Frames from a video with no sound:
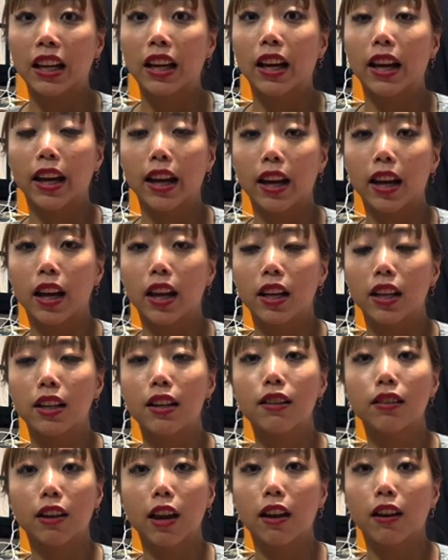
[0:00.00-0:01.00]
and this
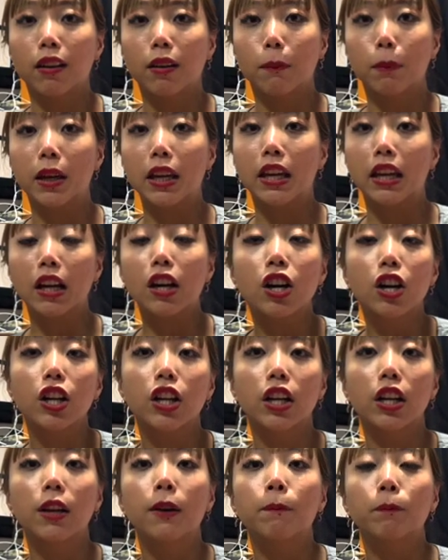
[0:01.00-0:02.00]
can be incurred
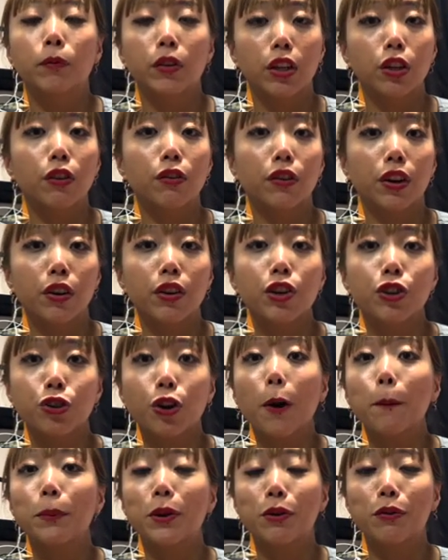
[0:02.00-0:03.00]
in a very
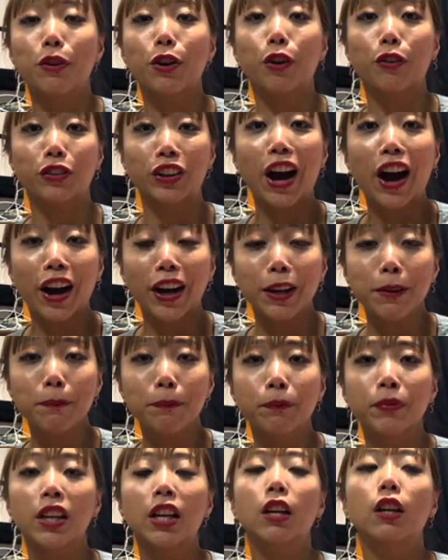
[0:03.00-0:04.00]
short period of time.
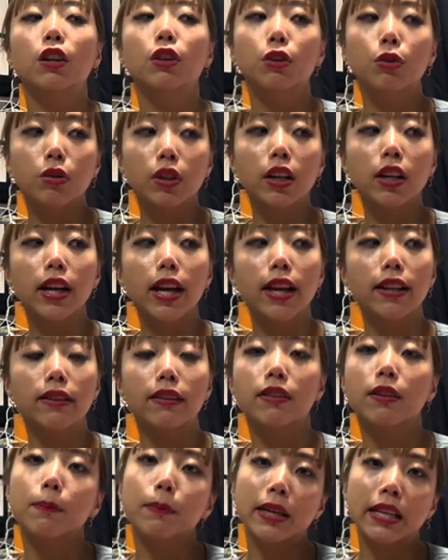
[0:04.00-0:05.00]
Google Ads is
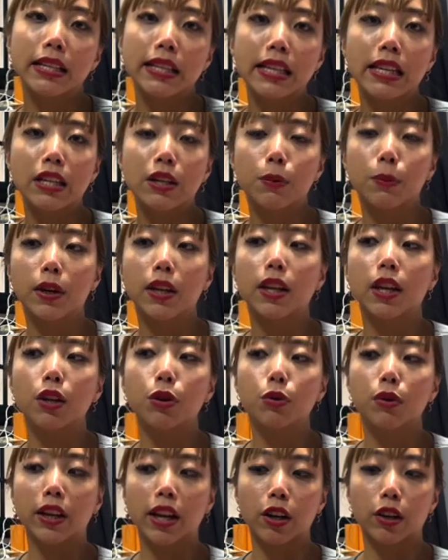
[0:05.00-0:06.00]
amazing in the way that
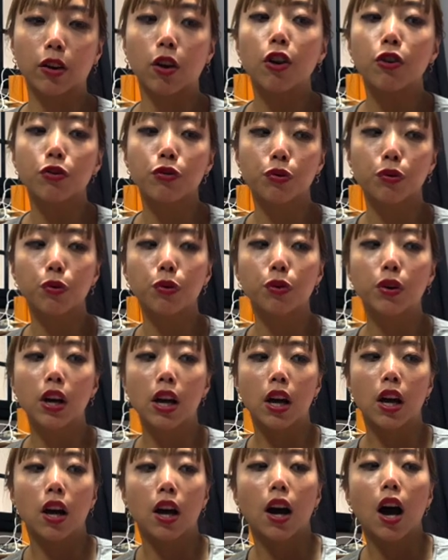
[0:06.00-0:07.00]
you can control
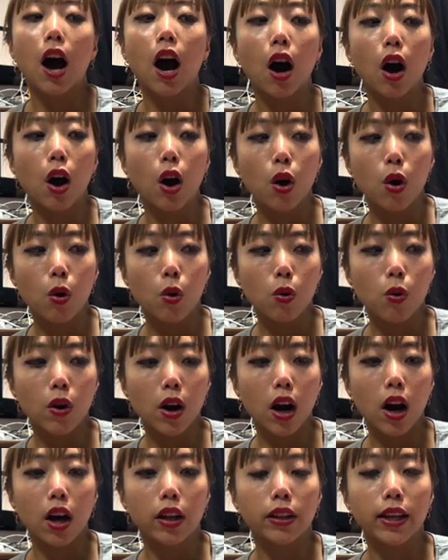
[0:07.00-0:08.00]
how
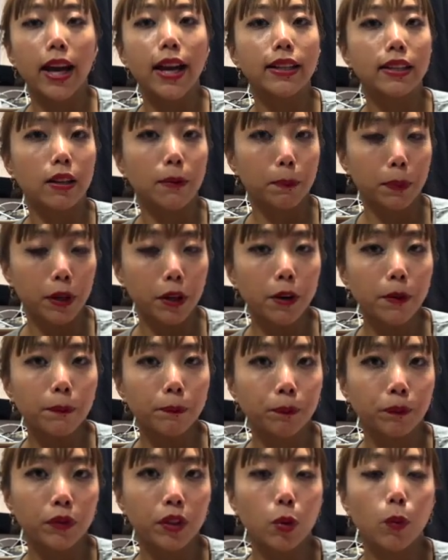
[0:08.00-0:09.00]
the ads appear,
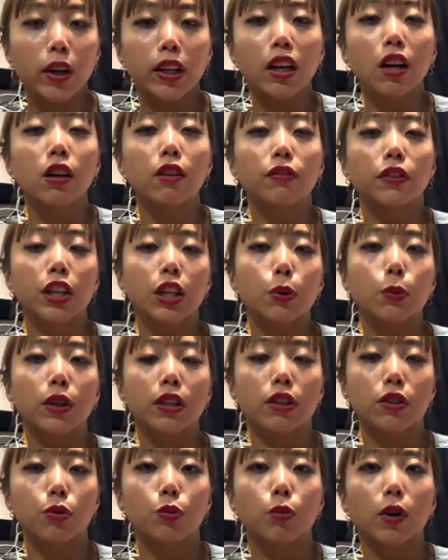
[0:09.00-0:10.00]
what kind of
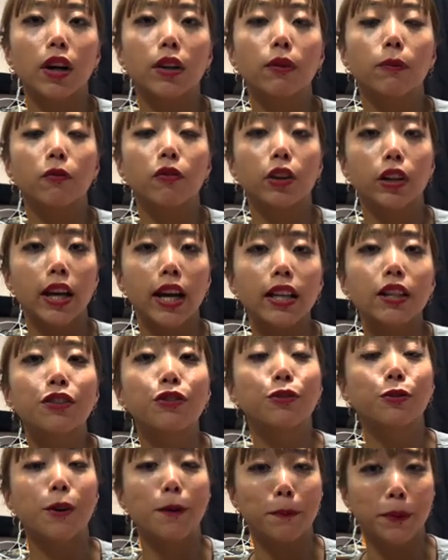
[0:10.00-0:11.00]
keywords you want for the ads
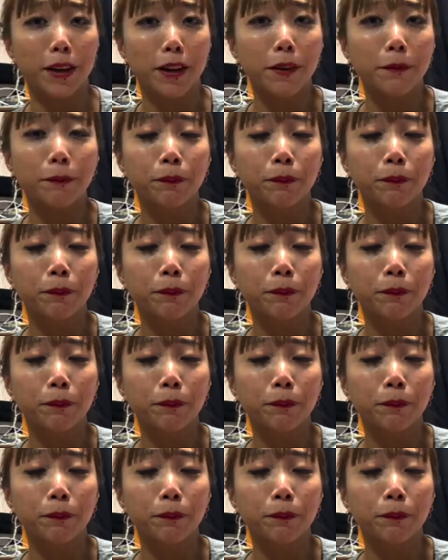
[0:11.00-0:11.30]
to appear,